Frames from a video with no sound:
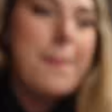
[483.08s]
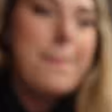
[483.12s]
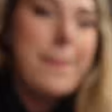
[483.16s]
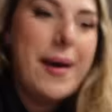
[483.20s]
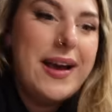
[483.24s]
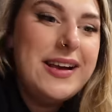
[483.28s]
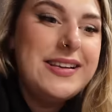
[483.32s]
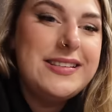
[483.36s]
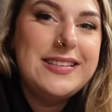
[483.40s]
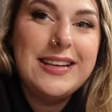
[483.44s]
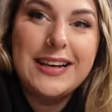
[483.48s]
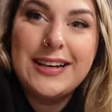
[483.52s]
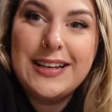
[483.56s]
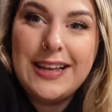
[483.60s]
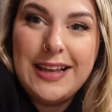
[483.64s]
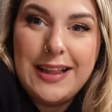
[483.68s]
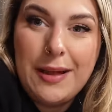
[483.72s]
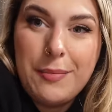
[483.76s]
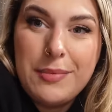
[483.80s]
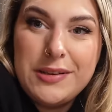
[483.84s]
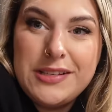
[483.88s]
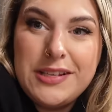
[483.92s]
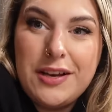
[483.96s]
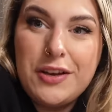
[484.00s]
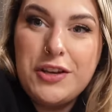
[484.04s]
Basically, let
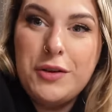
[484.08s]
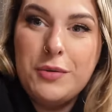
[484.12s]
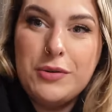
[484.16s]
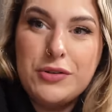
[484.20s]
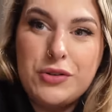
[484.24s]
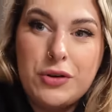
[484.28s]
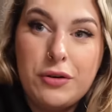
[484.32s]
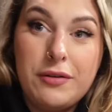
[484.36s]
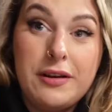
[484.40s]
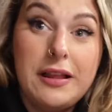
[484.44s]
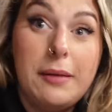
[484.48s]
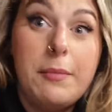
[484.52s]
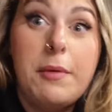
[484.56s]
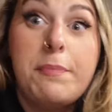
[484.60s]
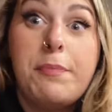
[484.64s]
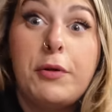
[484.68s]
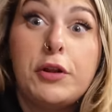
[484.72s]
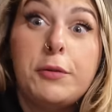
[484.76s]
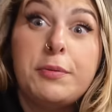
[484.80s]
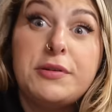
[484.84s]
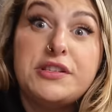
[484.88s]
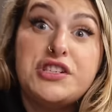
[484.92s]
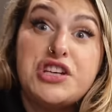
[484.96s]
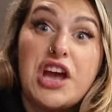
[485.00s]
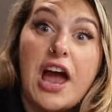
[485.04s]
me tell you a story. Let me pull
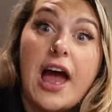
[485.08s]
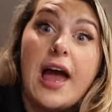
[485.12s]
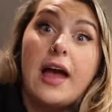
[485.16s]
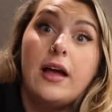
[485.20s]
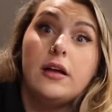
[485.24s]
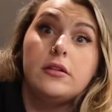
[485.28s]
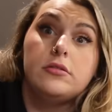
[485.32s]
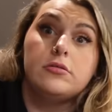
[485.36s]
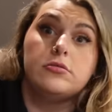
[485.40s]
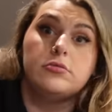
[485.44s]
this chair.